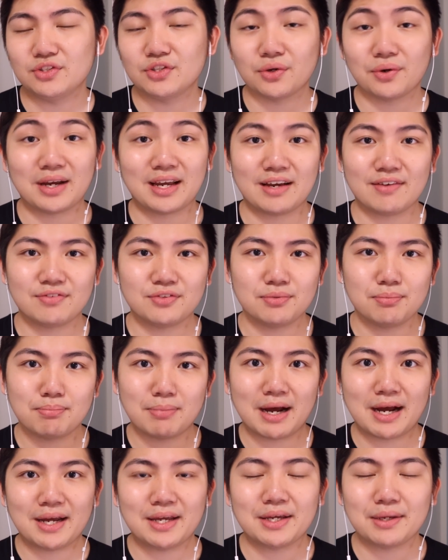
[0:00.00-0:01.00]
don't have to
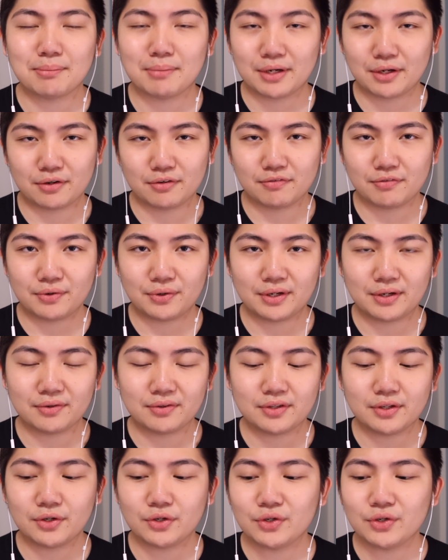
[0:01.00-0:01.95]
buy a microphone out there.